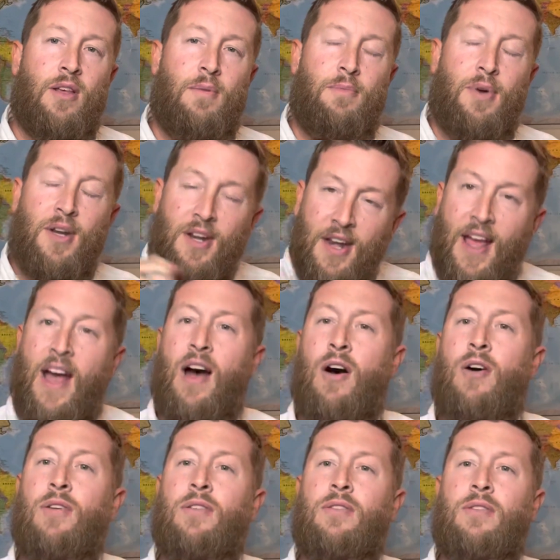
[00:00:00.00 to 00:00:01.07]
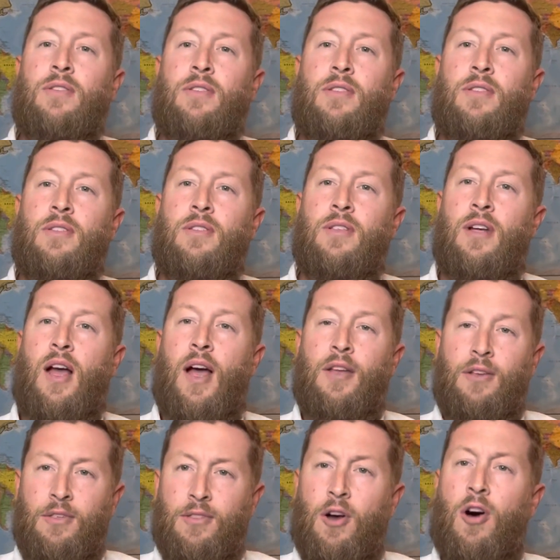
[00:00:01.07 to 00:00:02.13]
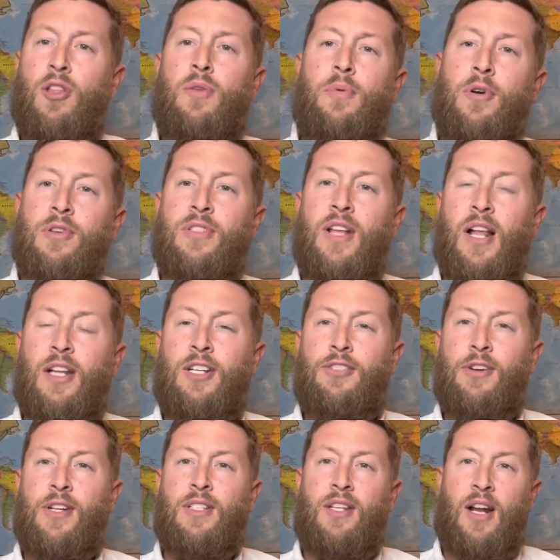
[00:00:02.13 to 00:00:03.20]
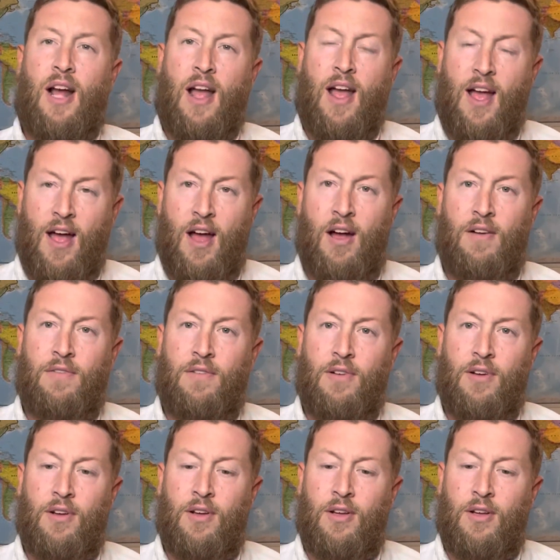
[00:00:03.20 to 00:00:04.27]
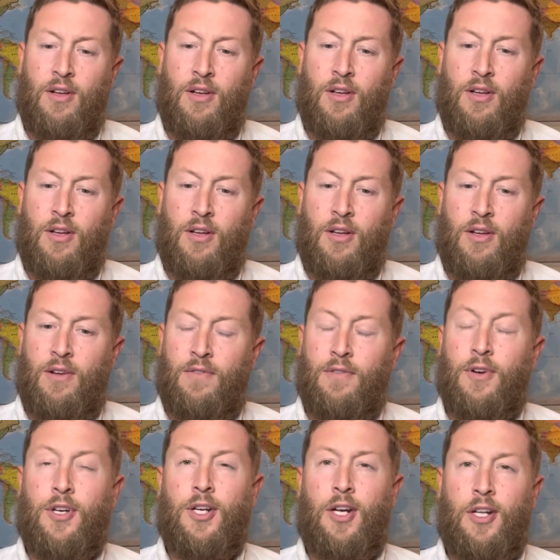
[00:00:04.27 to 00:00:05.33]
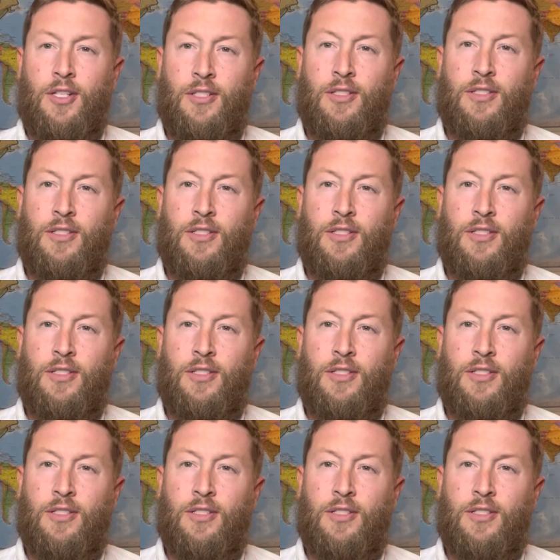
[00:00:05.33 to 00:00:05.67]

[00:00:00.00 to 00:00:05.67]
But now, I use all the personality traits that I have for good.